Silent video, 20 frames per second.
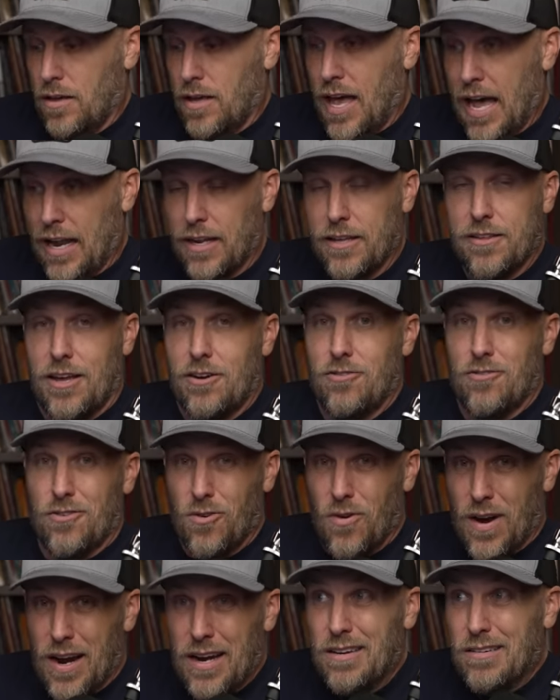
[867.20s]
Alexander the
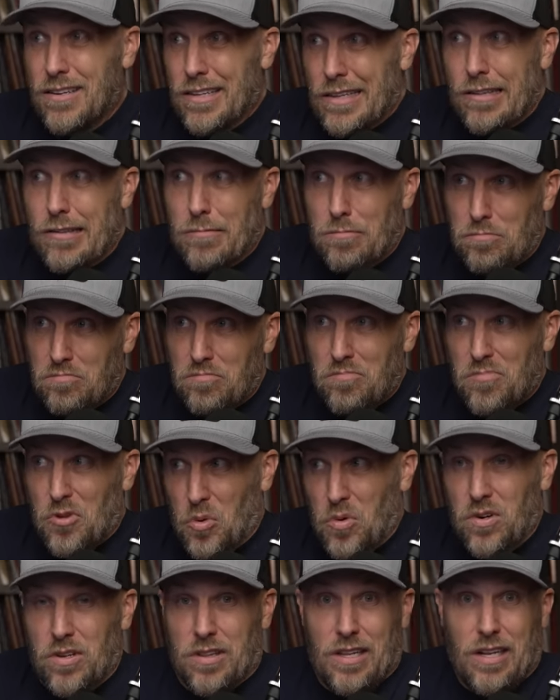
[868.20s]
Great is
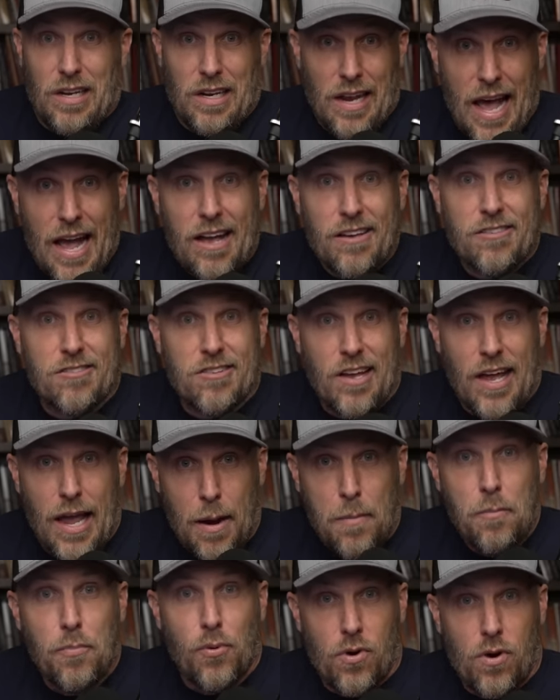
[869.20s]
sort of the last
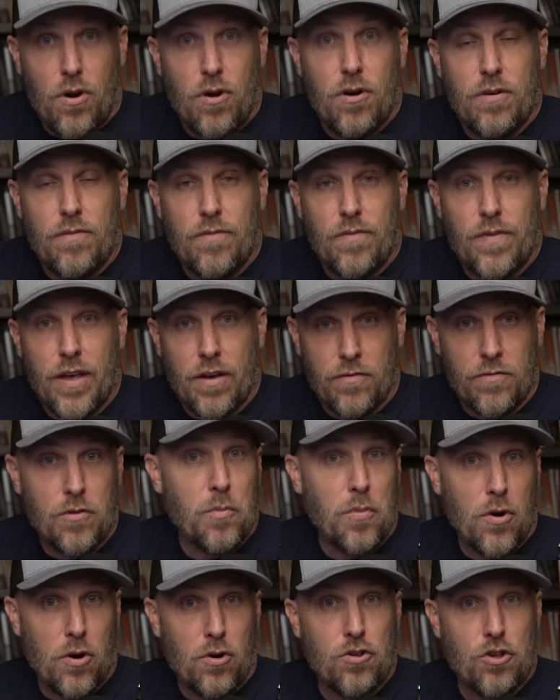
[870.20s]
emperor of the
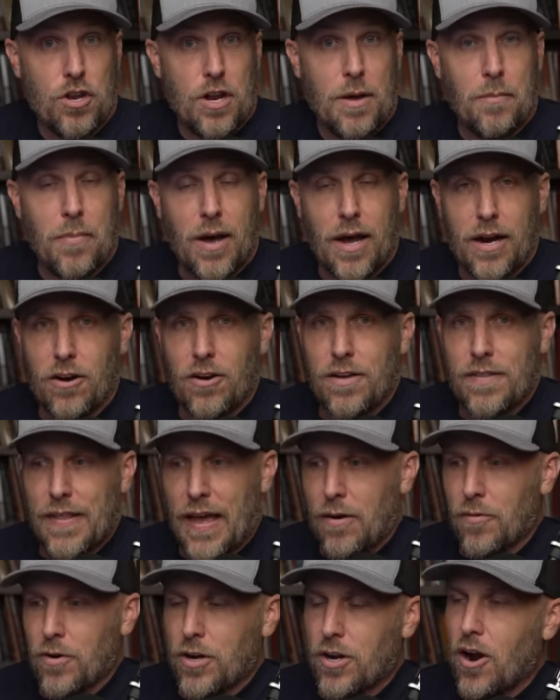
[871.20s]
Persian Empire in
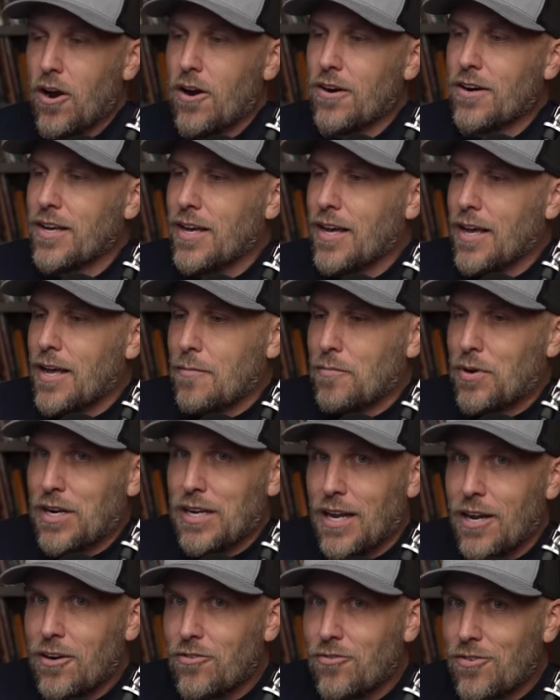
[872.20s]
that regard. But
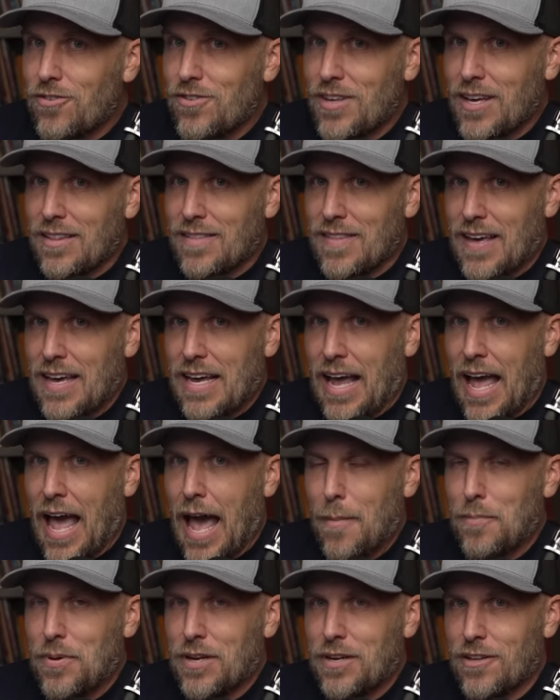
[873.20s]
an interesting thing
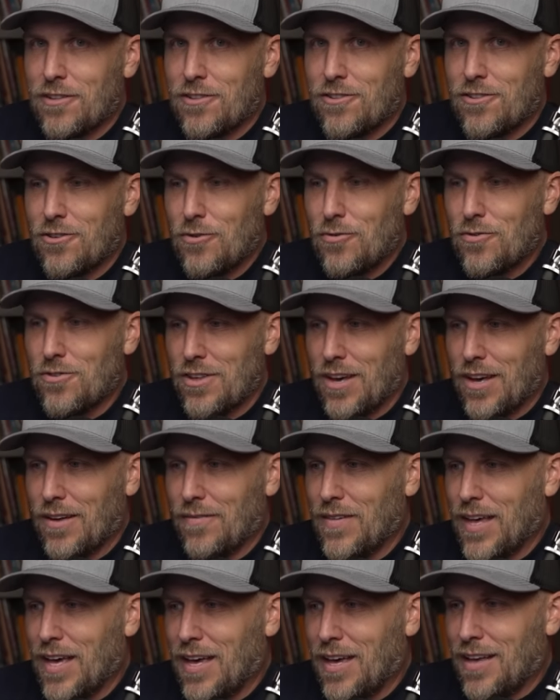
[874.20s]
happened at Susa
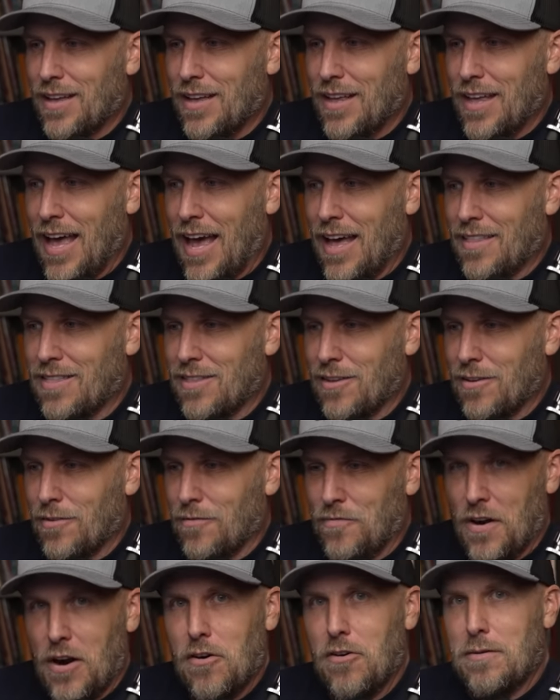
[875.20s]
at the
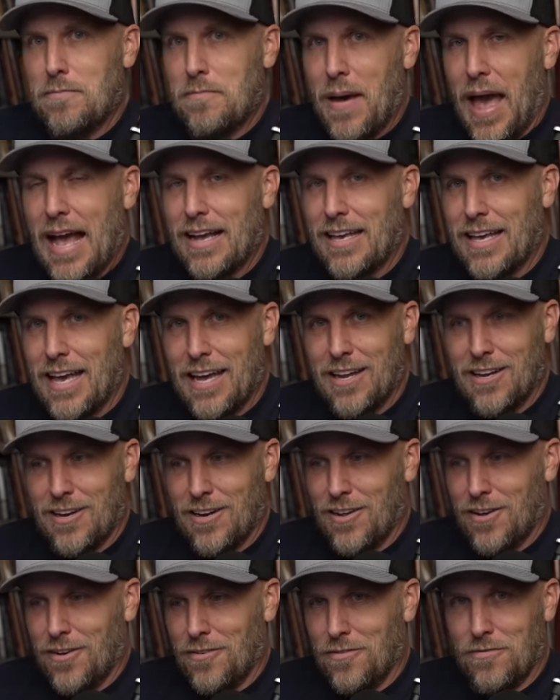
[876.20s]
very back
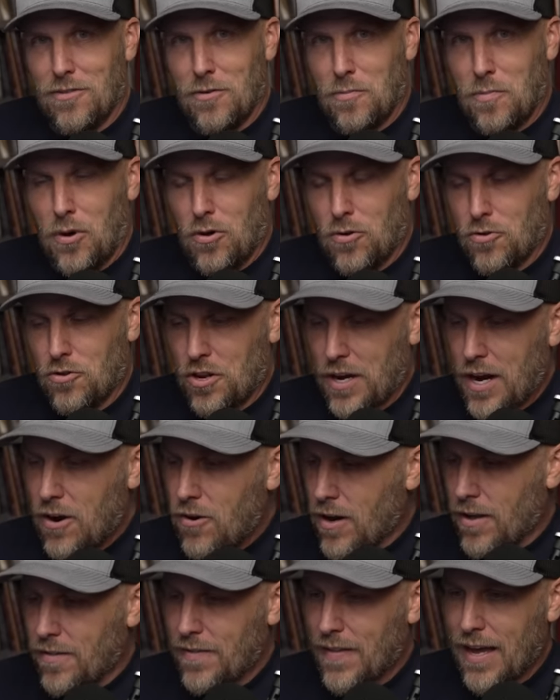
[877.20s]
end of the Persian
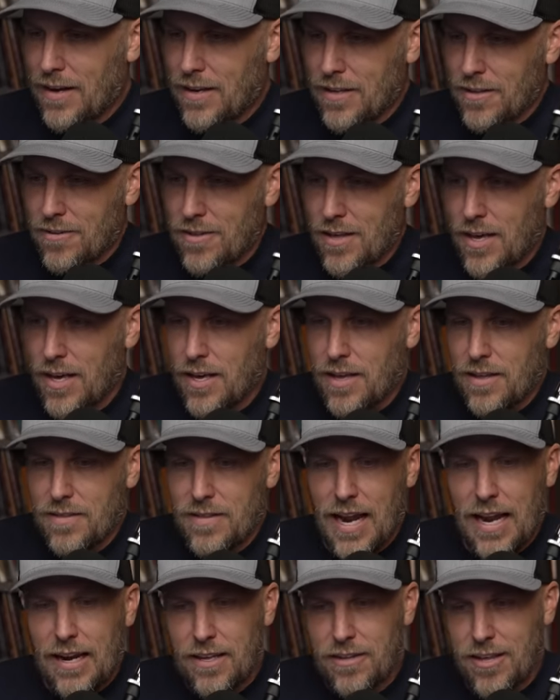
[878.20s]
era, and that is
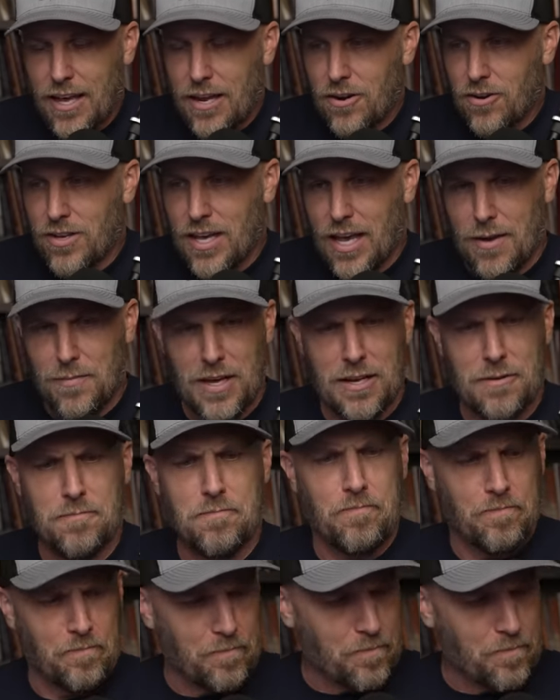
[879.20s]
that Alexander came in,